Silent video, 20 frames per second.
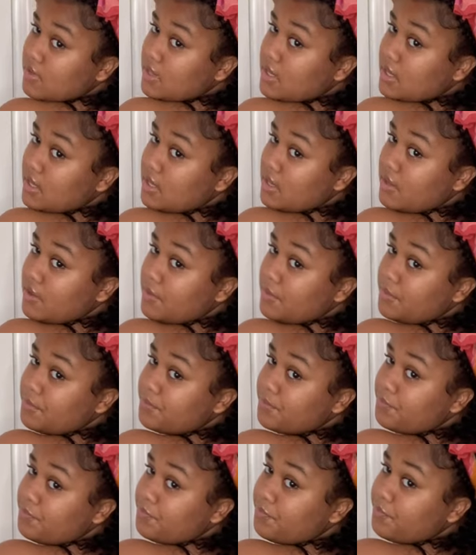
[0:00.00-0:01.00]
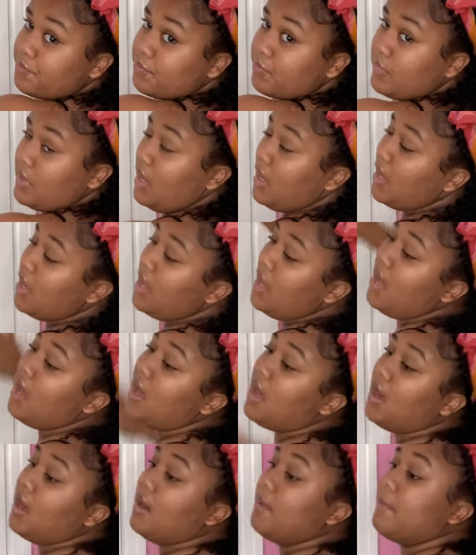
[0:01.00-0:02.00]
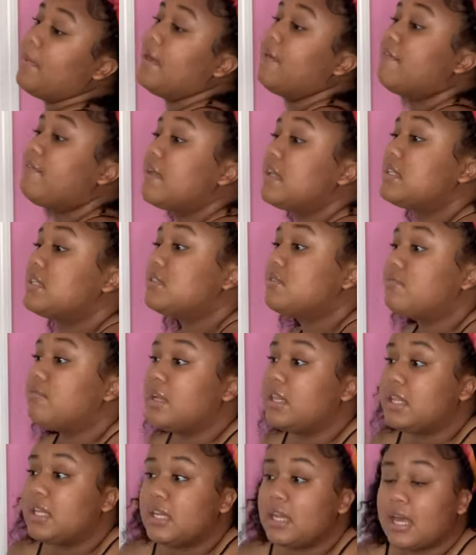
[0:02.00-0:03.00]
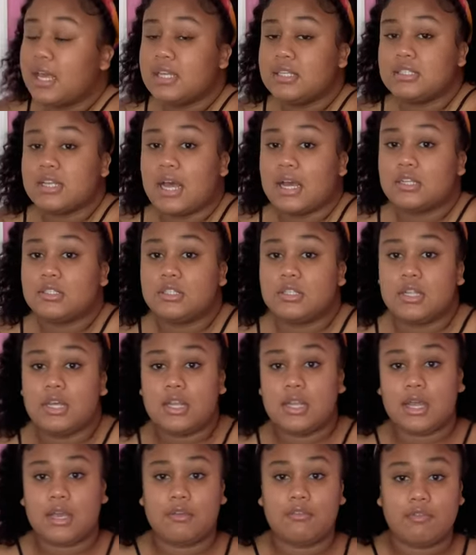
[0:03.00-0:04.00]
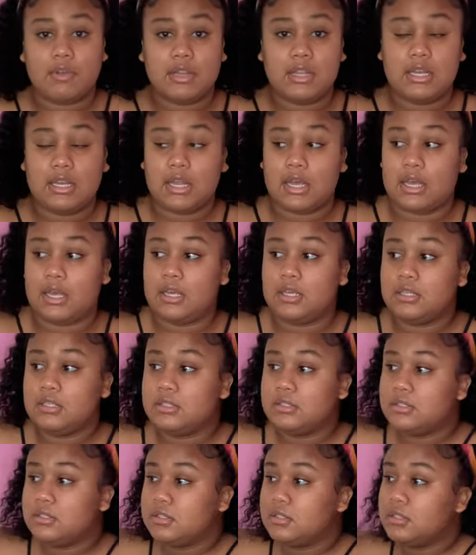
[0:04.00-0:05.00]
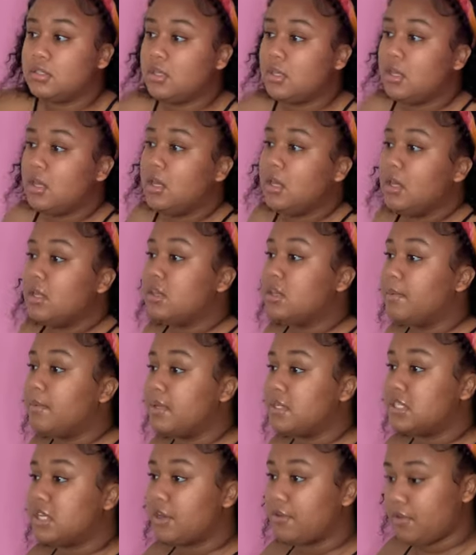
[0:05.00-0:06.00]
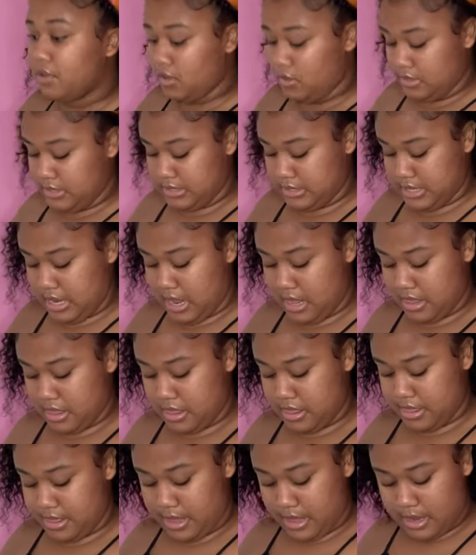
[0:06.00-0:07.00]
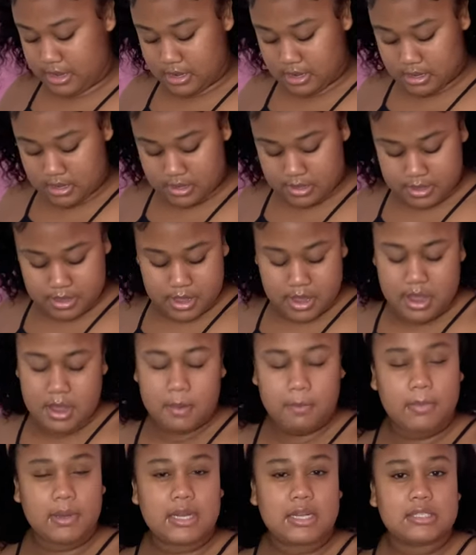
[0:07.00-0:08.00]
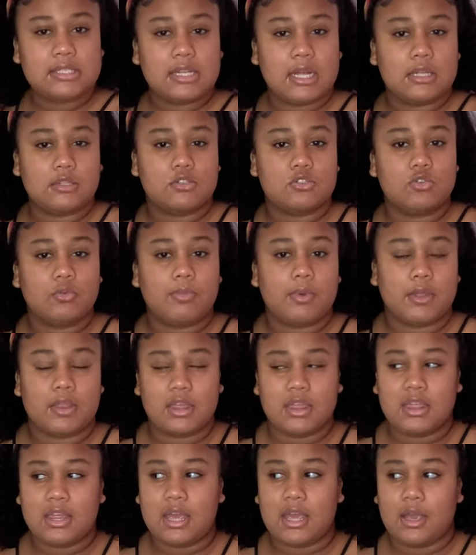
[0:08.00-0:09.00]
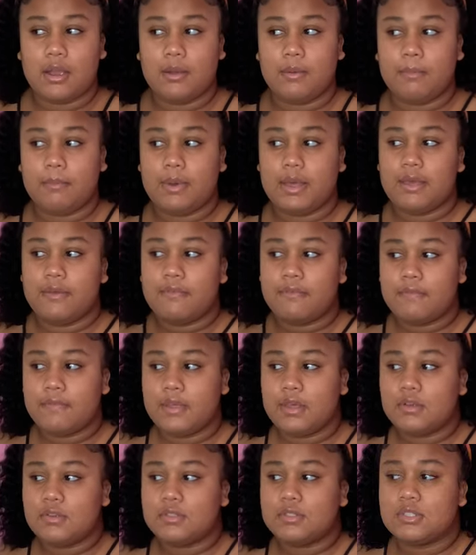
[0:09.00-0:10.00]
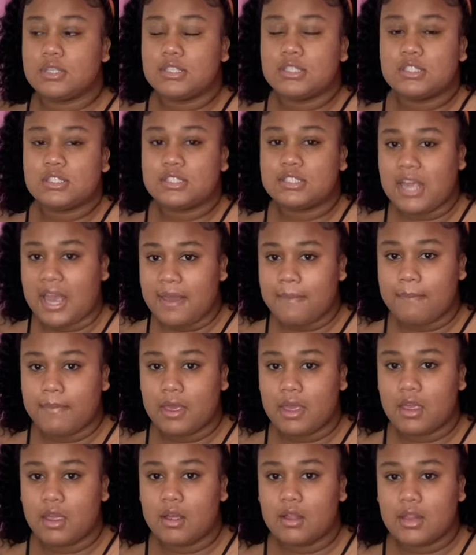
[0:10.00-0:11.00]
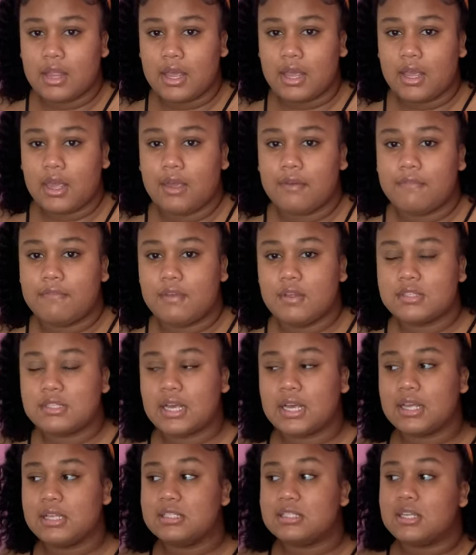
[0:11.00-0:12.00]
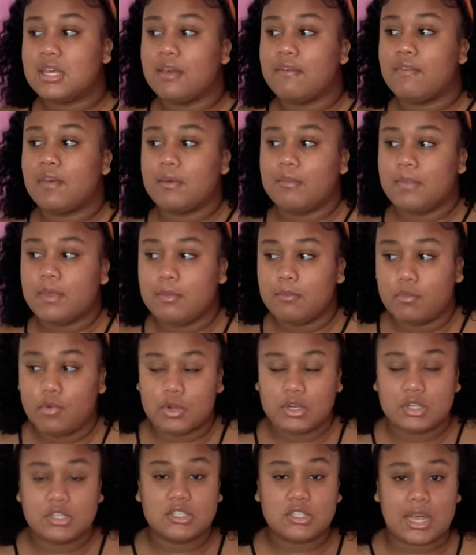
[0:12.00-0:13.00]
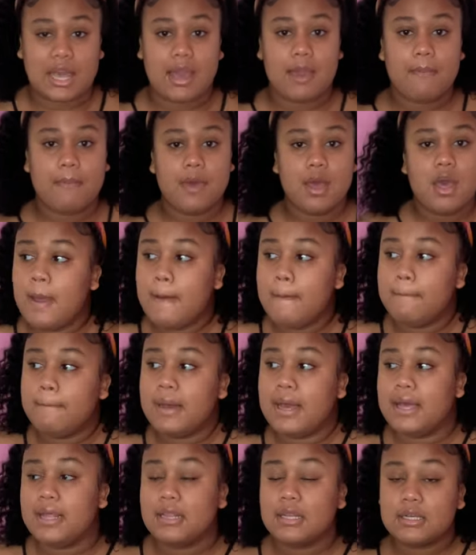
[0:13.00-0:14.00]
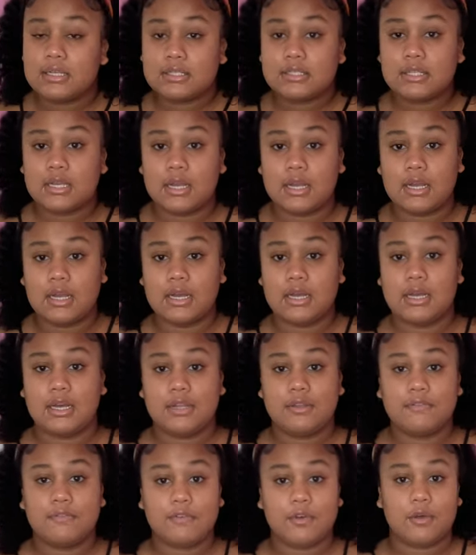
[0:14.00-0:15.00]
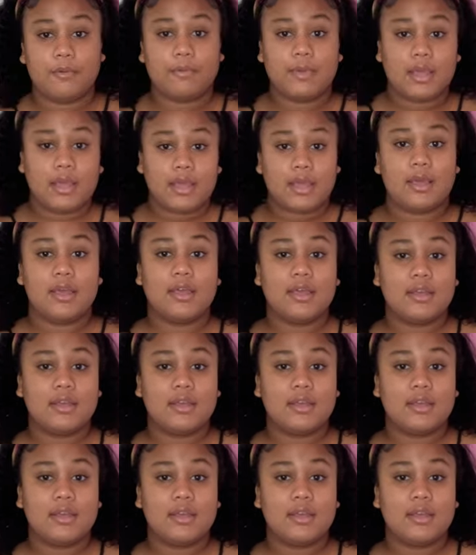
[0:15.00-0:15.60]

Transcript: really cute. It fits really nice, actually, like really nice. The material is not thin, but it's not super thick, but it feels shapey. Like, it feels like it's giving me more shape, but it looks good for me.